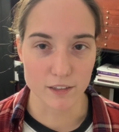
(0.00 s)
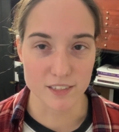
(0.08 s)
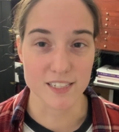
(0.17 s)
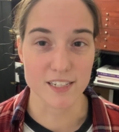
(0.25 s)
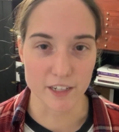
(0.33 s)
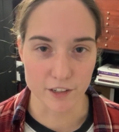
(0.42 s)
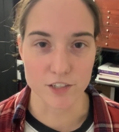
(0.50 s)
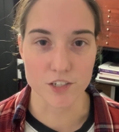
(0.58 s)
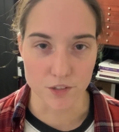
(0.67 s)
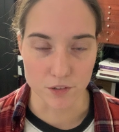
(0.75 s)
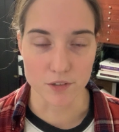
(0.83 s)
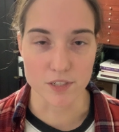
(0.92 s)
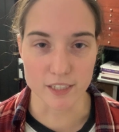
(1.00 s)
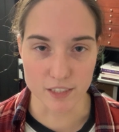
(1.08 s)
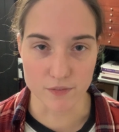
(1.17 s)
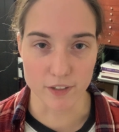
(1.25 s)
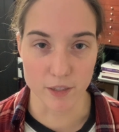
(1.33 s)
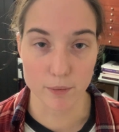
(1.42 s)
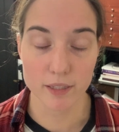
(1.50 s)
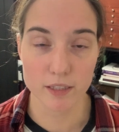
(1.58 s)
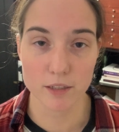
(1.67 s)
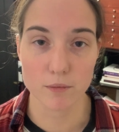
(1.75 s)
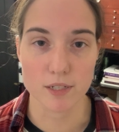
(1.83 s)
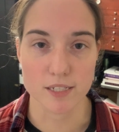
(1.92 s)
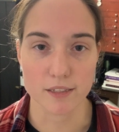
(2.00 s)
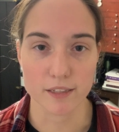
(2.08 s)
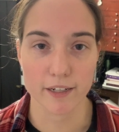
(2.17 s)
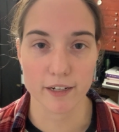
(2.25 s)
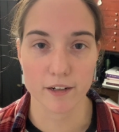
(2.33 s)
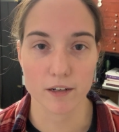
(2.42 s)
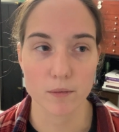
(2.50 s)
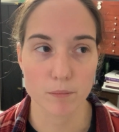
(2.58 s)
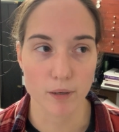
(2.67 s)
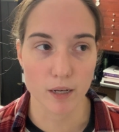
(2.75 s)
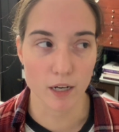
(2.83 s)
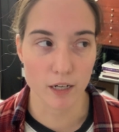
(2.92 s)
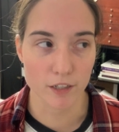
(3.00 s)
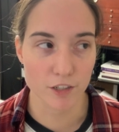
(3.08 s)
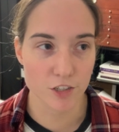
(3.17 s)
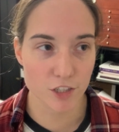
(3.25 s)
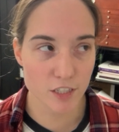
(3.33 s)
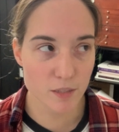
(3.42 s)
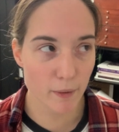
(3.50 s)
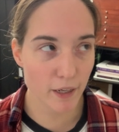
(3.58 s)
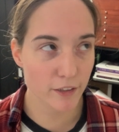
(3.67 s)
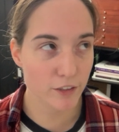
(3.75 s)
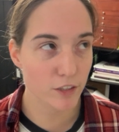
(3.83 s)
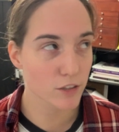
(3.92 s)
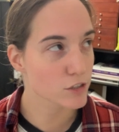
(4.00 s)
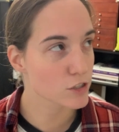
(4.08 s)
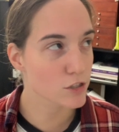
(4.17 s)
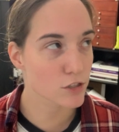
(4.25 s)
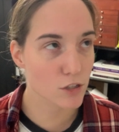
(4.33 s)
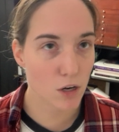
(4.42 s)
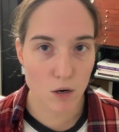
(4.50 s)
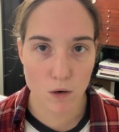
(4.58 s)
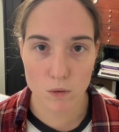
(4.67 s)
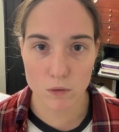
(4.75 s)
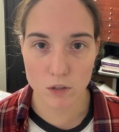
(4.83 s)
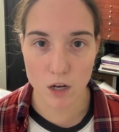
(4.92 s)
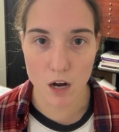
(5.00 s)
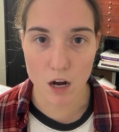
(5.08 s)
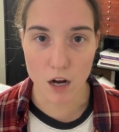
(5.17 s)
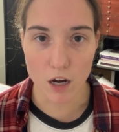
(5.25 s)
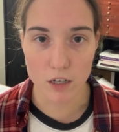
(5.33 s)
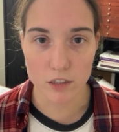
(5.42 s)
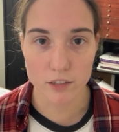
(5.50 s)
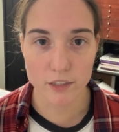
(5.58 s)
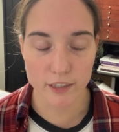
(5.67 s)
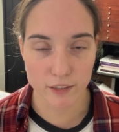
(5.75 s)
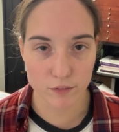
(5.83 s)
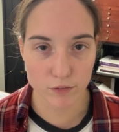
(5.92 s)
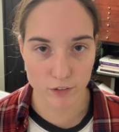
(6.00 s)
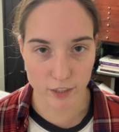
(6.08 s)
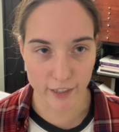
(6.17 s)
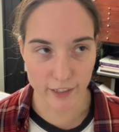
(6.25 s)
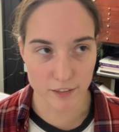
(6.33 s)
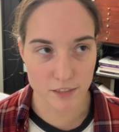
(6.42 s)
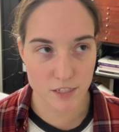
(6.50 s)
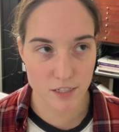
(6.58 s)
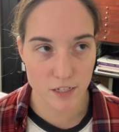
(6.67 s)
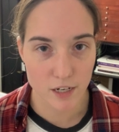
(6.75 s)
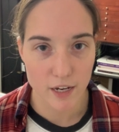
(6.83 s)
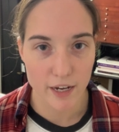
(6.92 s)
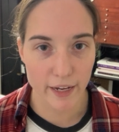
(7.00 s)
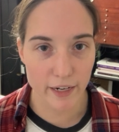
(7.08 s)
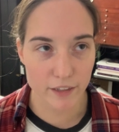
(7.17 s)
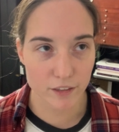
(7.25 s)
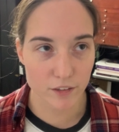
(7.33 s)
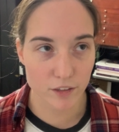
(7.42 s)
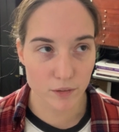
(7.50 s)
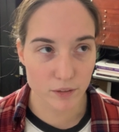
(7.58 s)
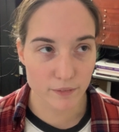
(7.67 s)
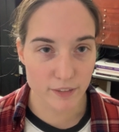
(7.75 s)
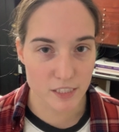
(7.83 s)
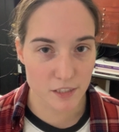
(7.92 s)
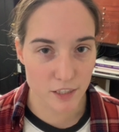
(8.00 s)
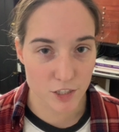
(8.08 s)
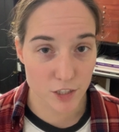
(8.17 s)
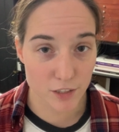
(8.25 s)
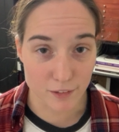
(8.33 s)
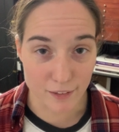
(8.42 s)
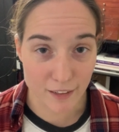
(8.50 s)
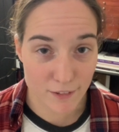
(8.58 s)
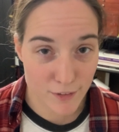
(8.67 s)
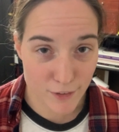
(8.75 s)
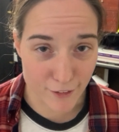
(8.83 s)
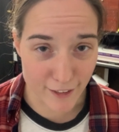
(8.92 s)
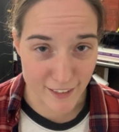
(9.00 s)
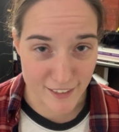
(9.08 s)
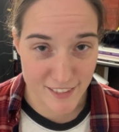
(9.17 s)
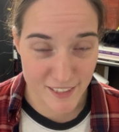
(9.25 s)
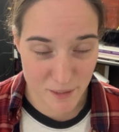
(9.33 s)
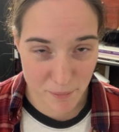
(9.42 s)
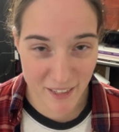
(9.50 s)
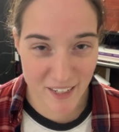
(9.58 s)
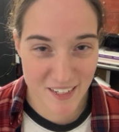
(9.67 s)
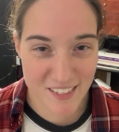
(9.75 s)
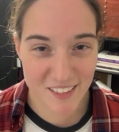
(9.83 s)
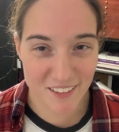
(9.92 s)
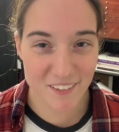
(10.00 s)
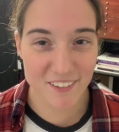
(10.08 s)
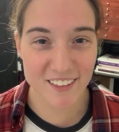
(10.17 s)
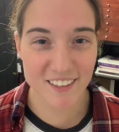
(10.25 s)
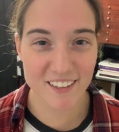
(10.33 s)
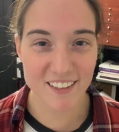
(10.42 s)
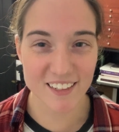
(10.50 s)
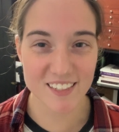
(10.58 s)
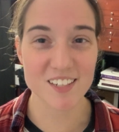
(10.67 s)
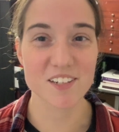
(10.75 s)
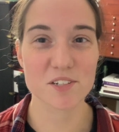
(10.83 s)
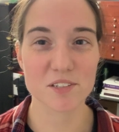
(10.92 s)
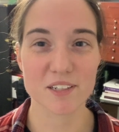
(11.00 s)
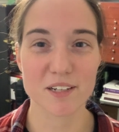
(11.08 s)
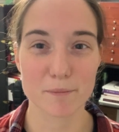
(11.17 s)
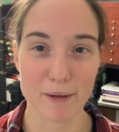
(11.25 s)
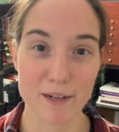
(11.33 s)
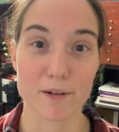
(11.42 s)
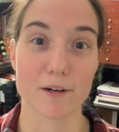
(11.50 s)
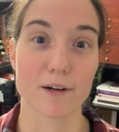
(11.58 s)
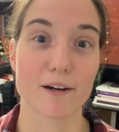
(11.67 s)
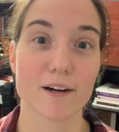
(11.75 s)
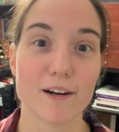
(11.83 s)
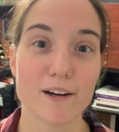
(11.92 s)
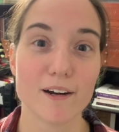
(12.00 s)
desire to do those things very quickly wasn't there, but she spent so long in France, and the only reason that she left France is because Luke essentially made her.